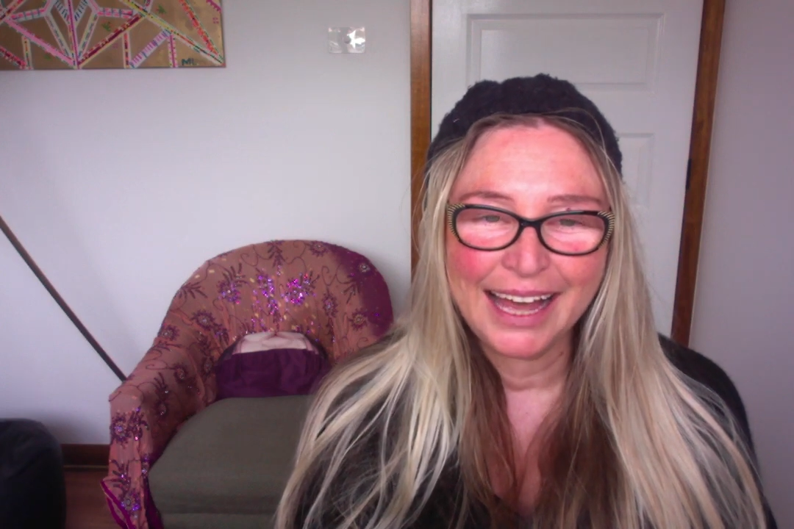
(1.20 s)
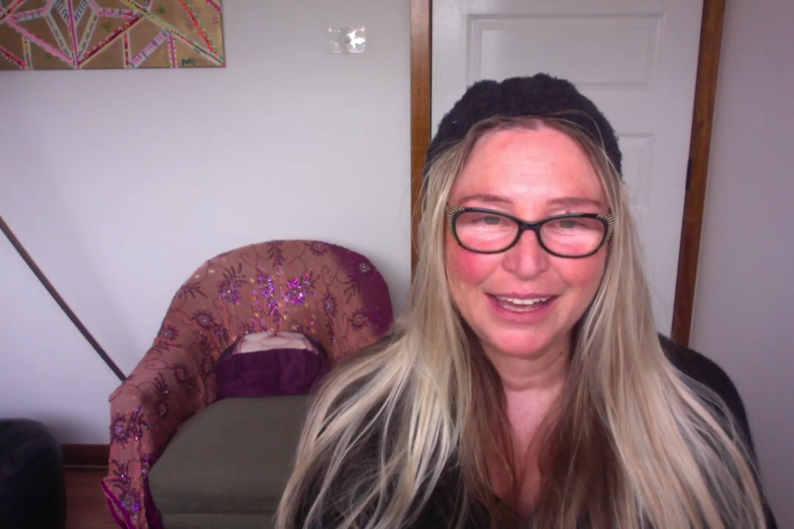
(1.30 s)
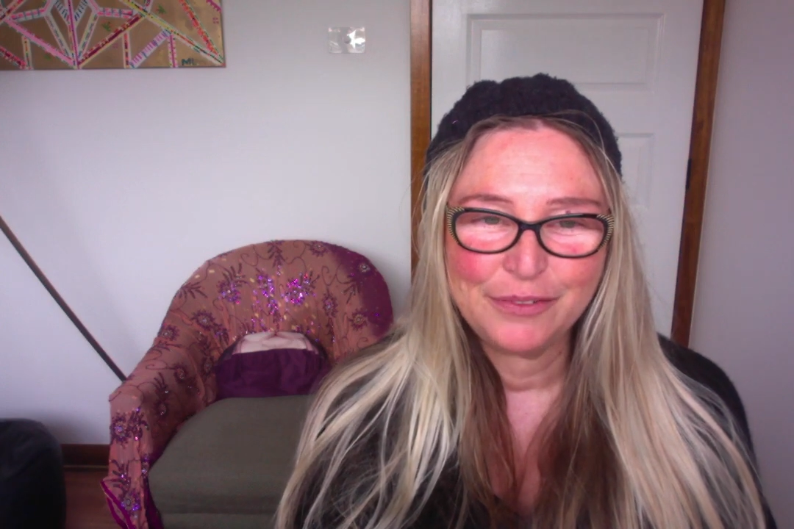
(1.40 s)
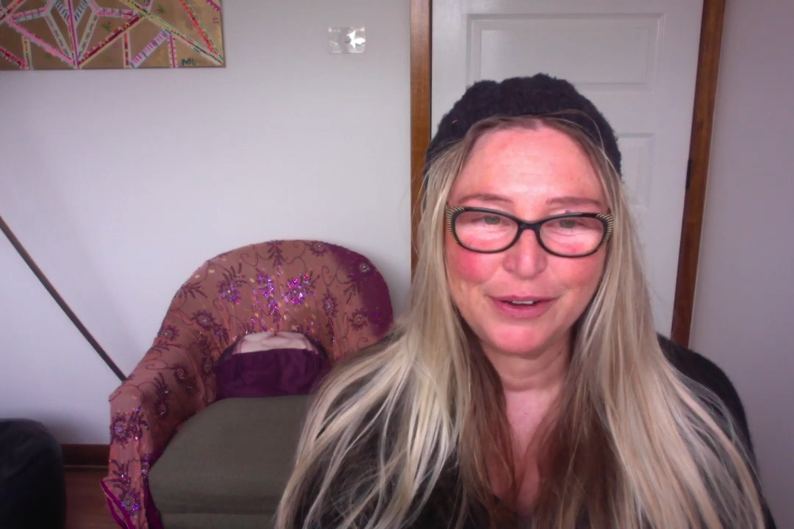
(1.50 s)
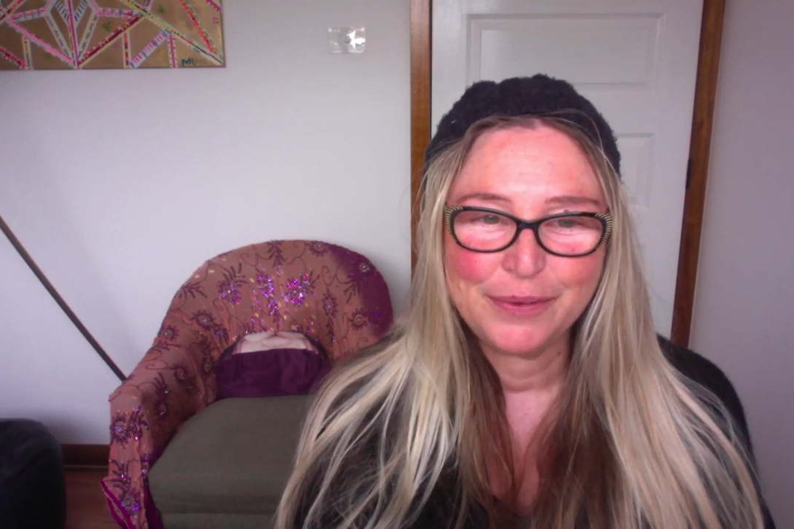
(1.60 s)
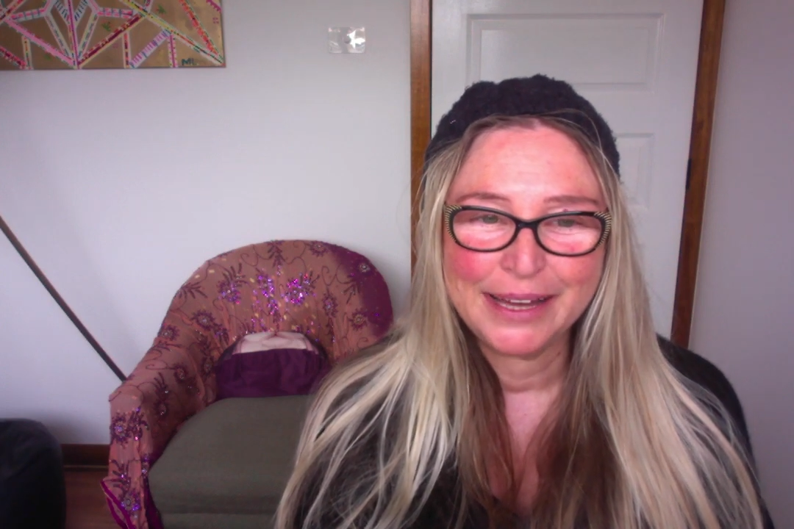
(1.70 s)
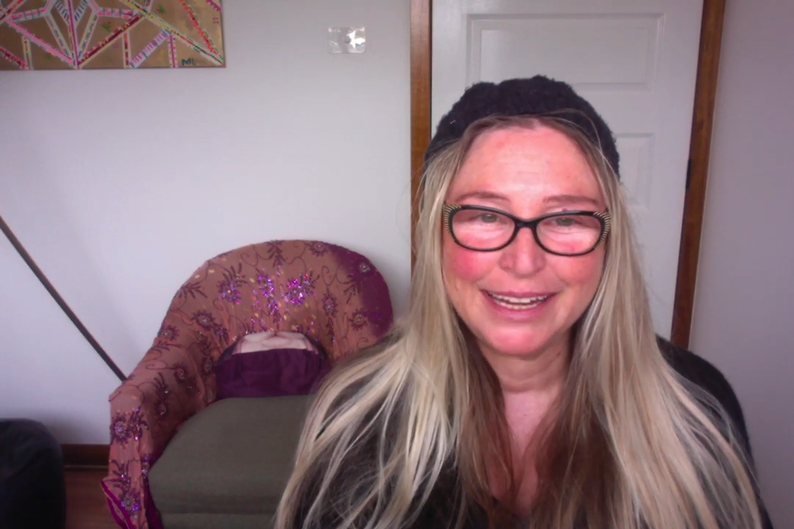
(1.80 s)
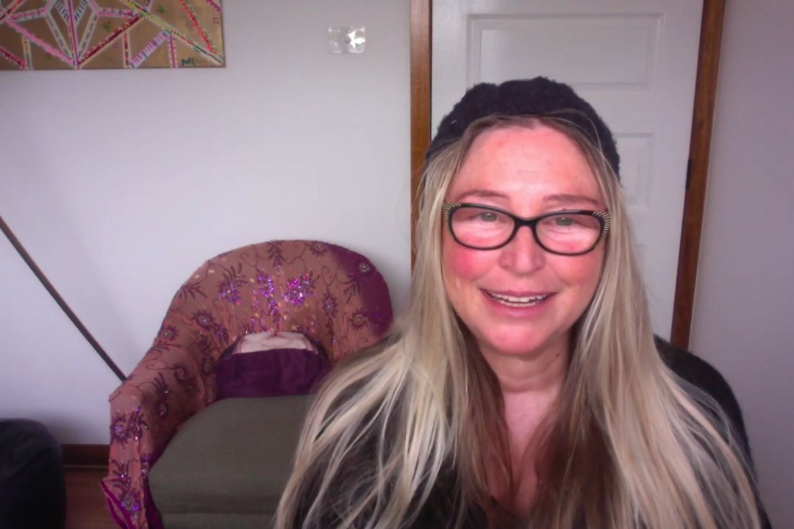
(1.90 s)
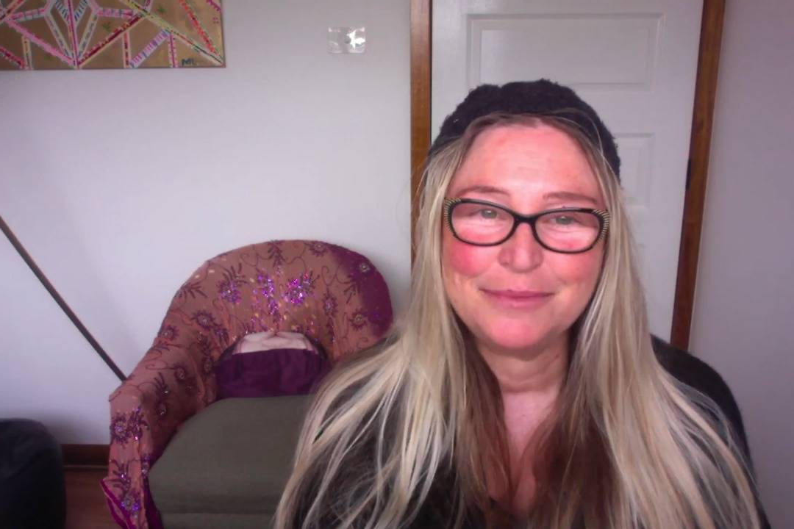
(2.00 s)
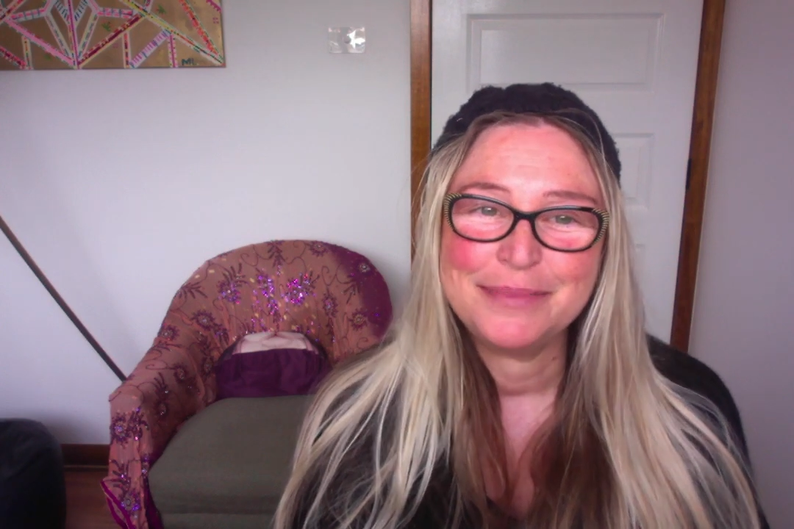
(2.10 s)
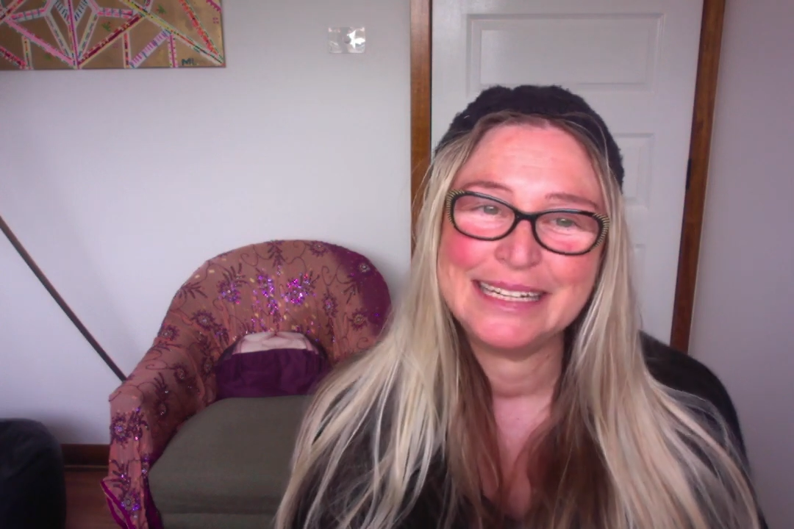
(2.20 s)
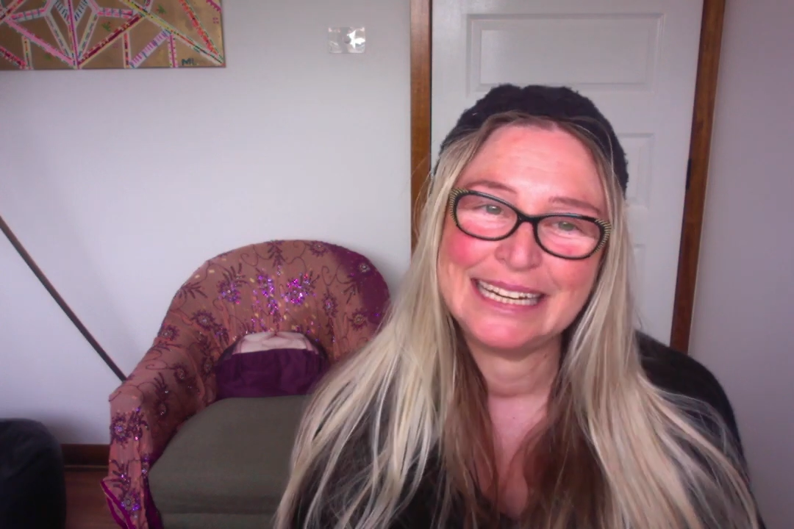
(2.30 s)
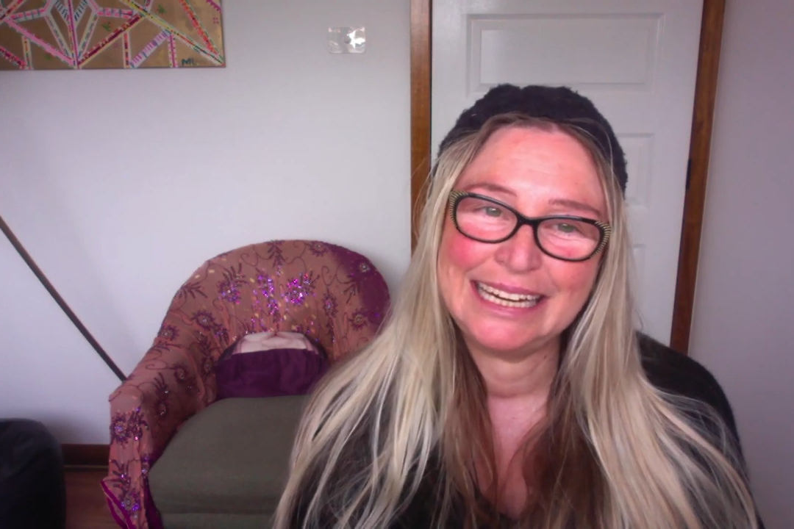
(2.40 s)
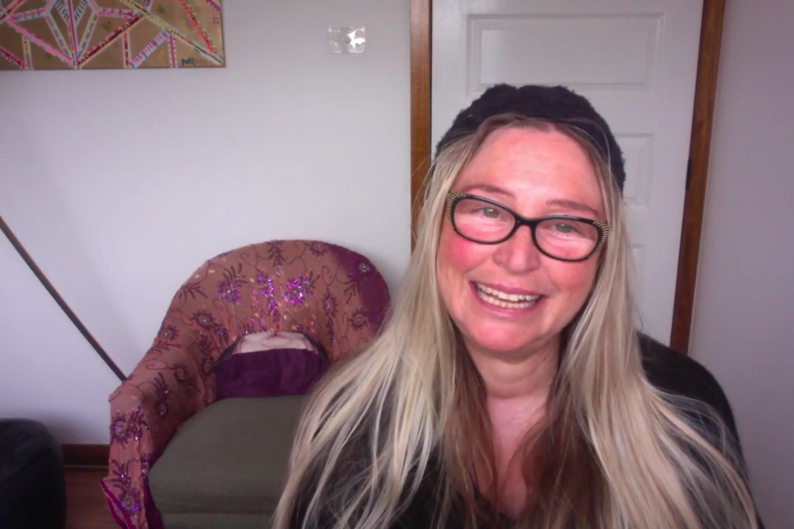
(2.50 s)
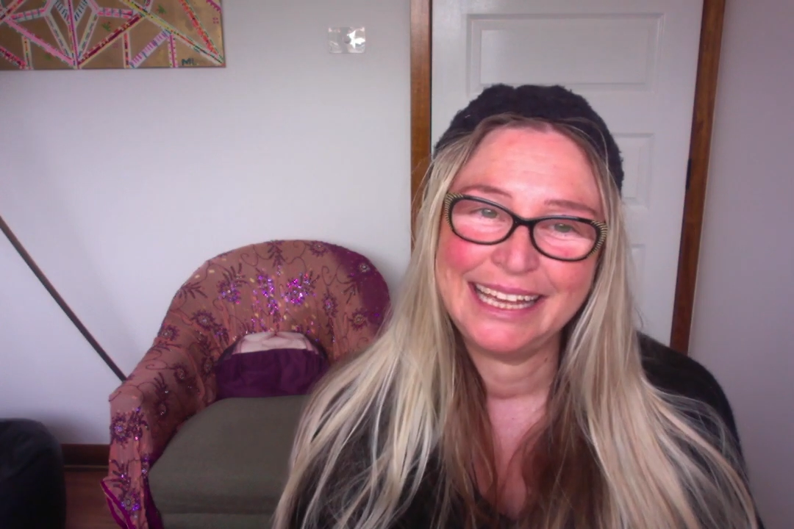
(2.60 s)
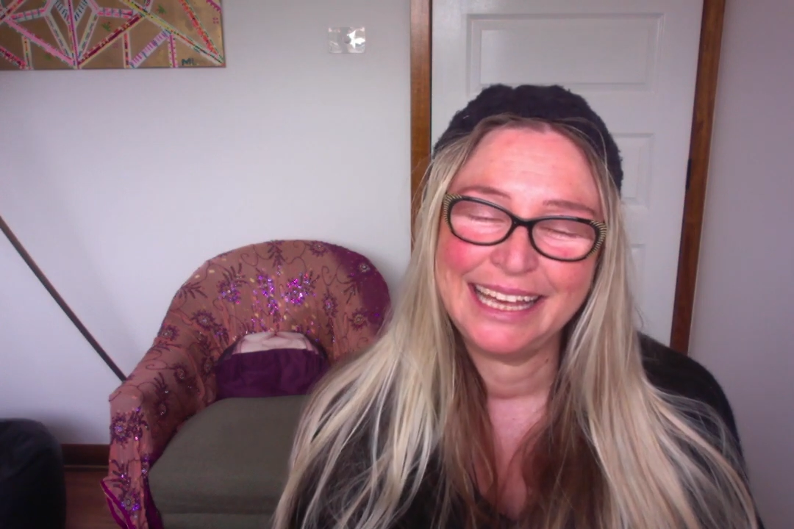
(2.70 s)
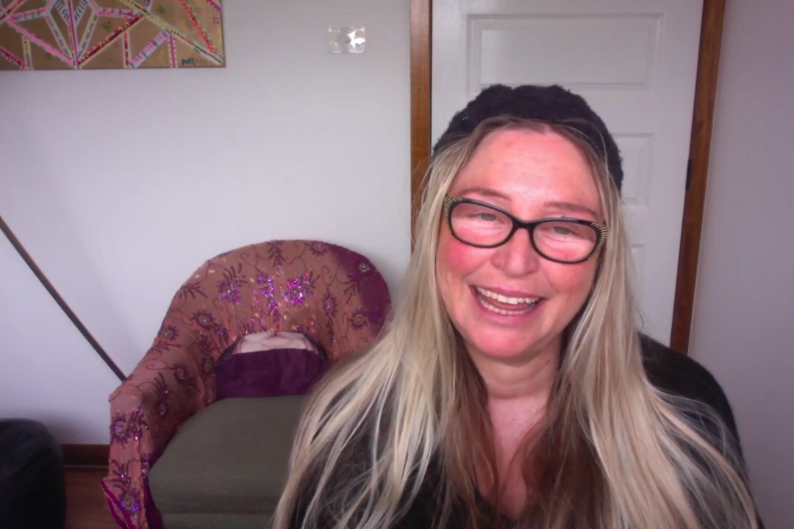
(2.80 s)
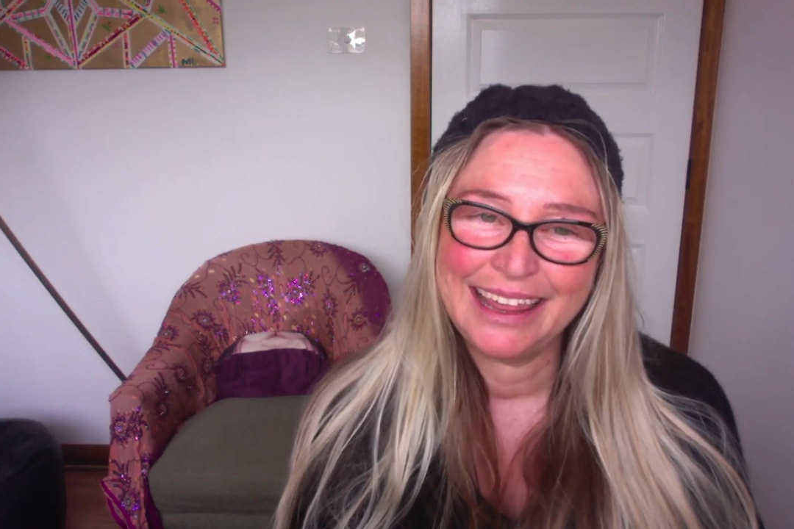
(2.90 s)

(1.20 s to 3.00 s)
everyone, Medyhne here.